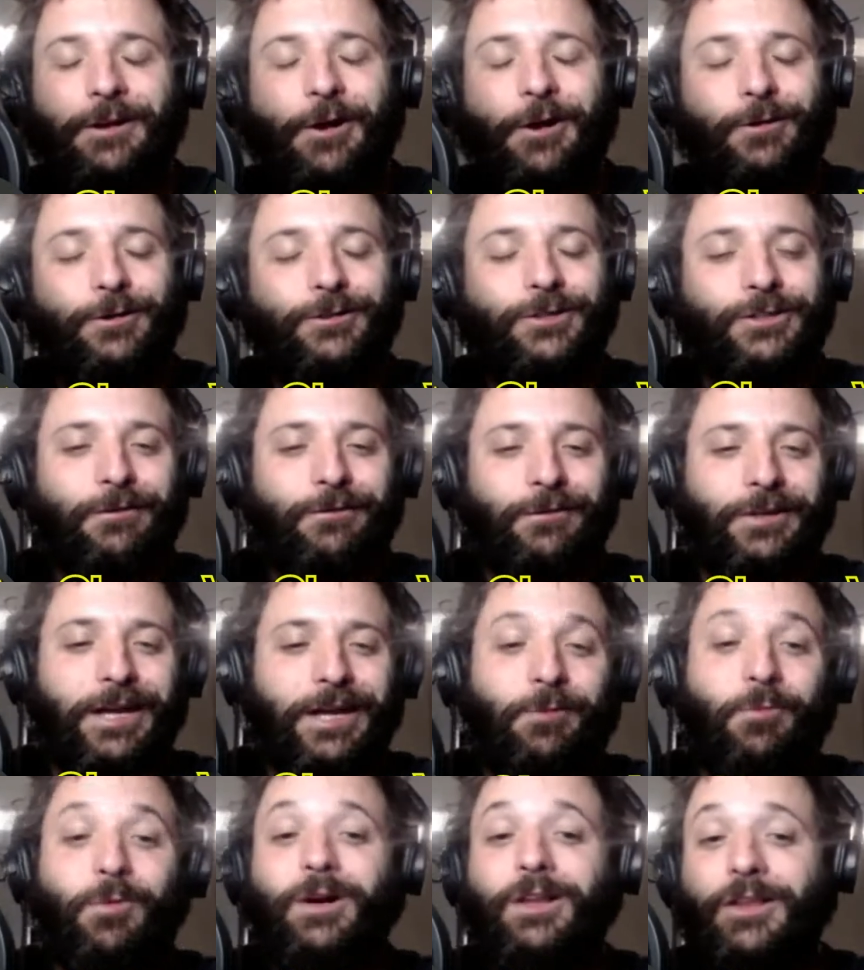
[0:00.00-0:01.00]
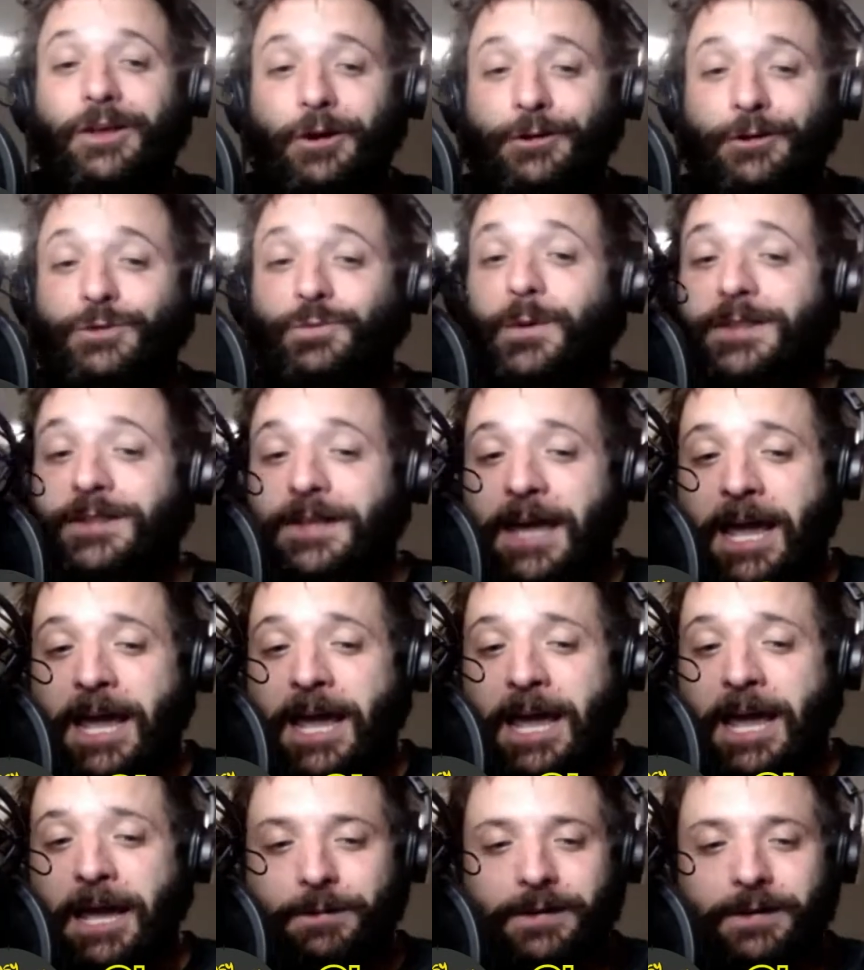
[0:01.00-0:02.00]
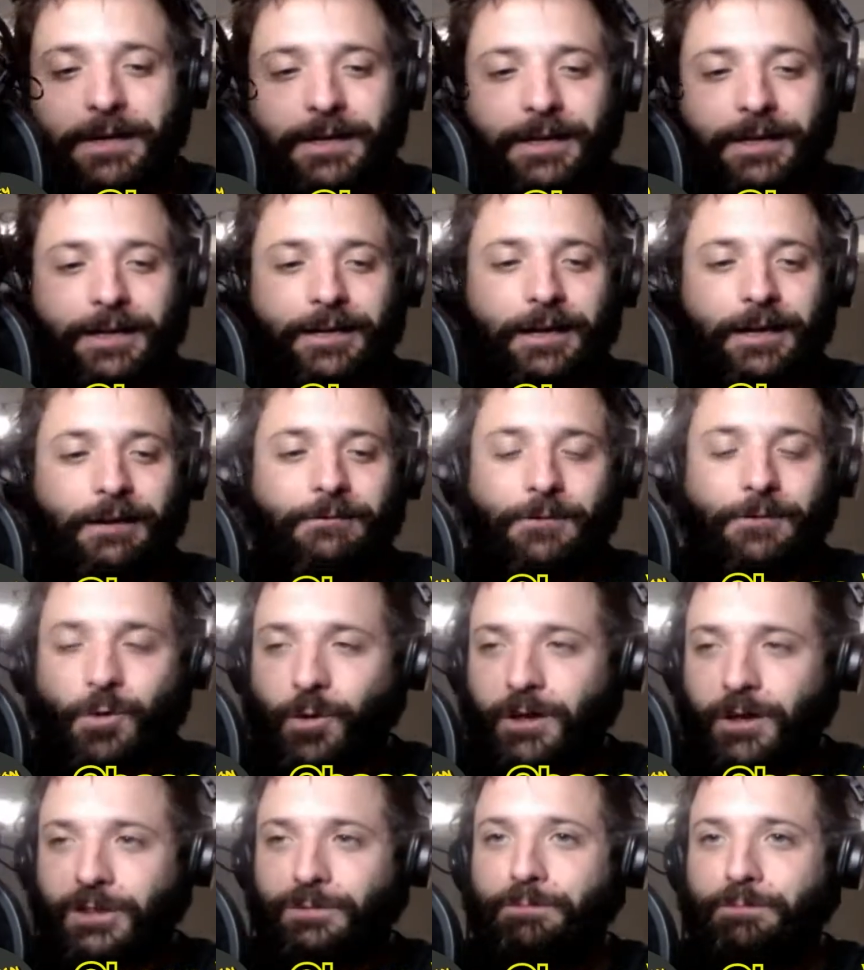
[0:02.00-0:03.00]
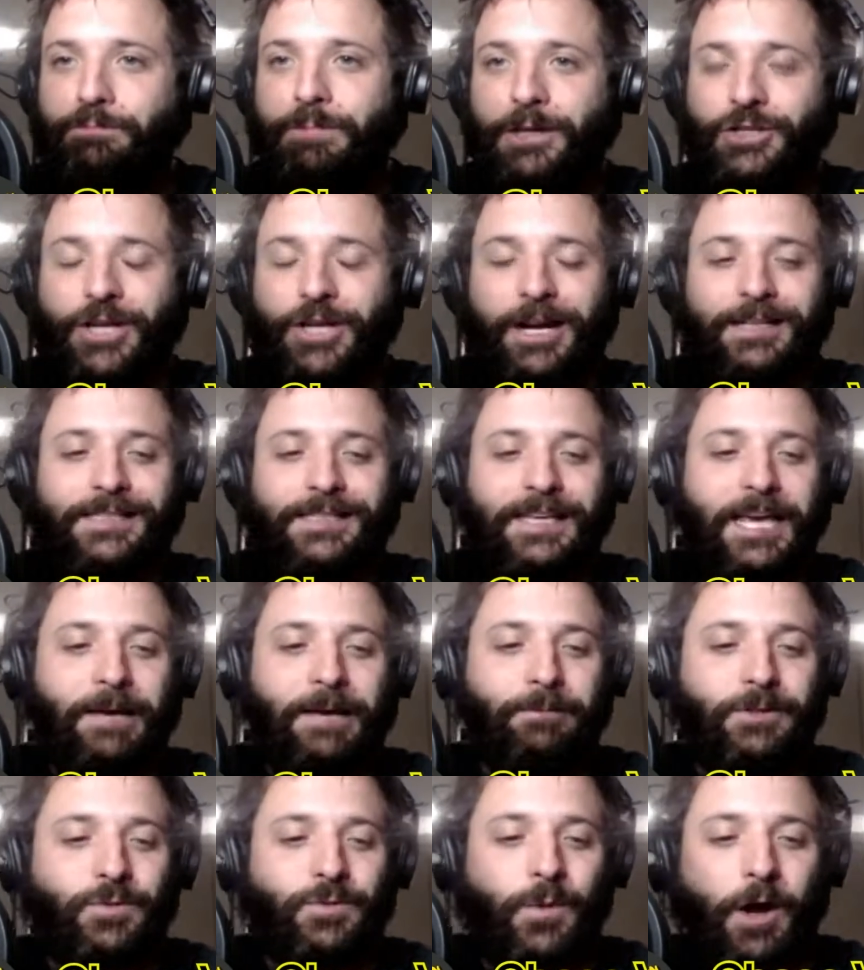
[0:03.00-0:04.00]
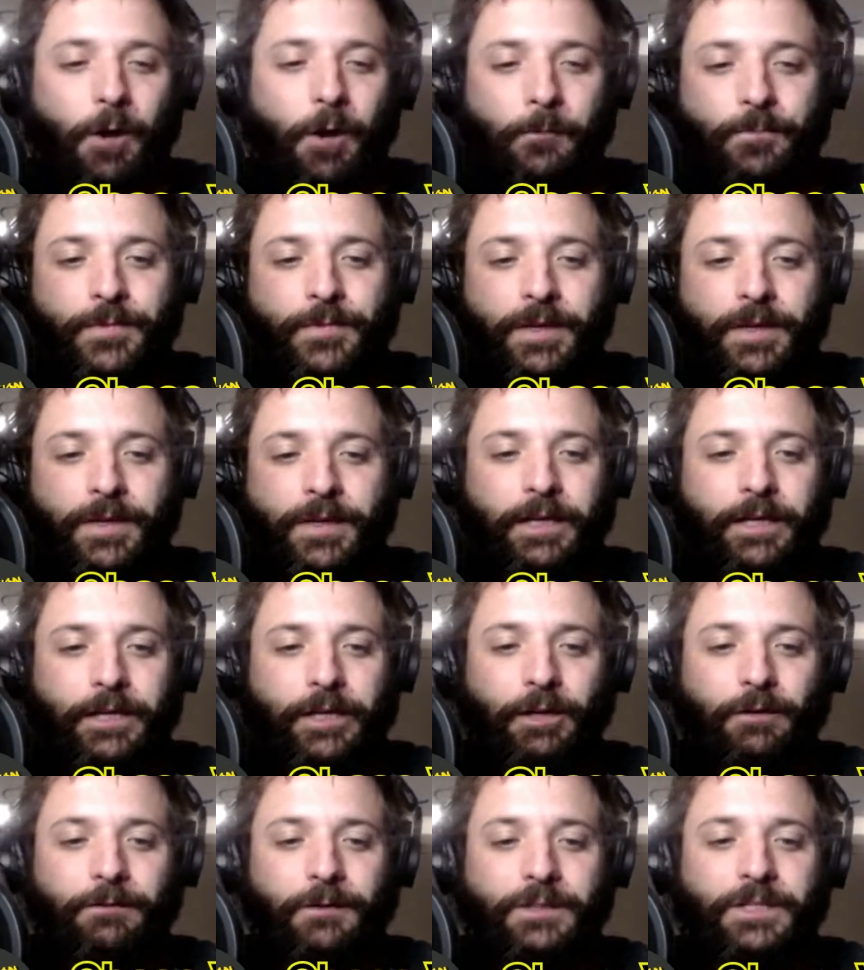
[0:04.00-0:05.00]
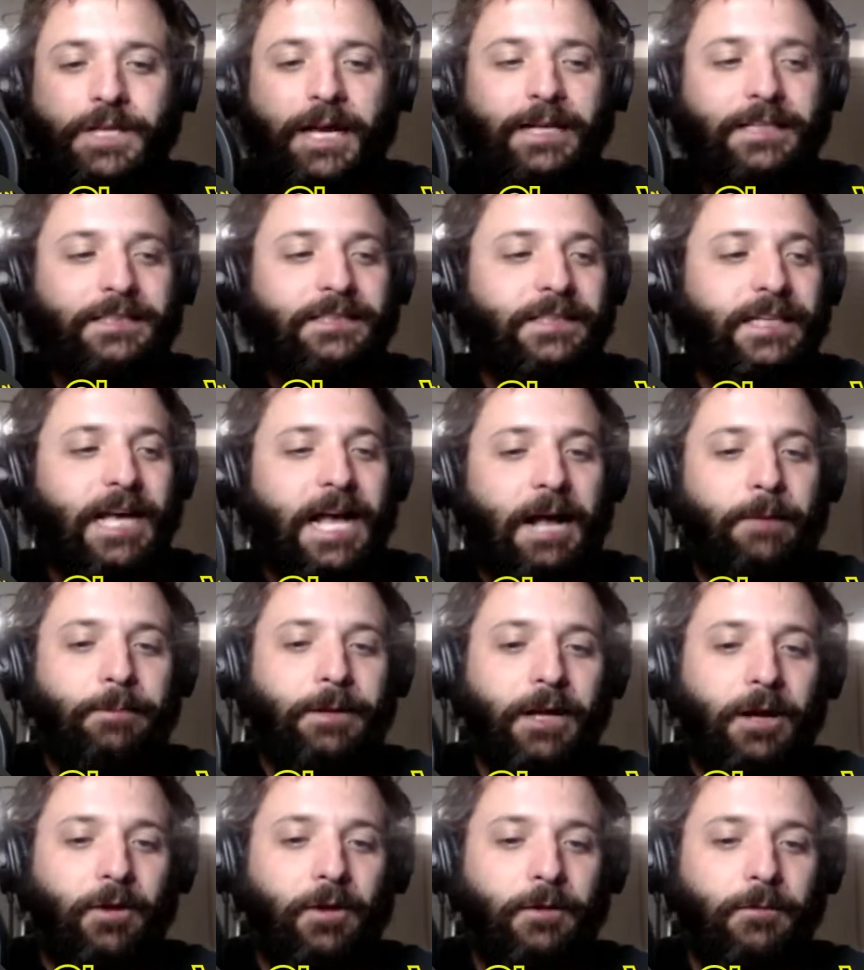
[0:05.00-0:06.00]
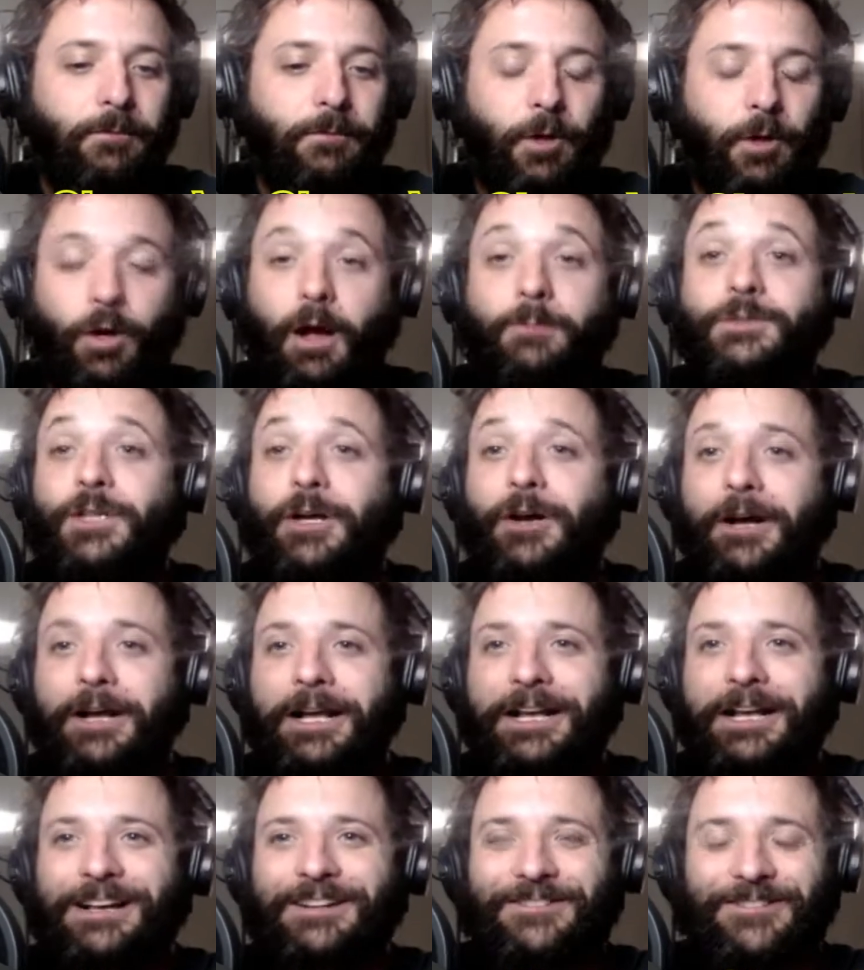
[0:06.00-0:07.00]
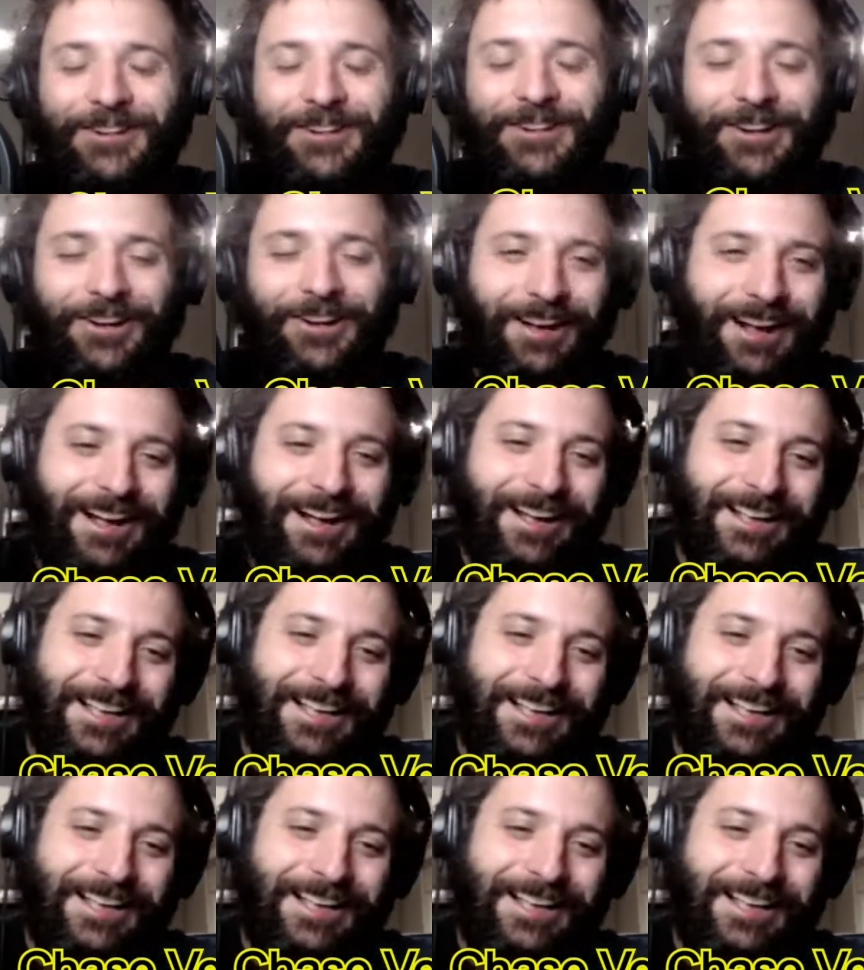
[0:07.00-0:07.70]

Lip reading: Host over there, one of the hosts with Gabe, of course. Big shout out to Gabe as well, for Dynasty Happy Hour, or I'm sorry, for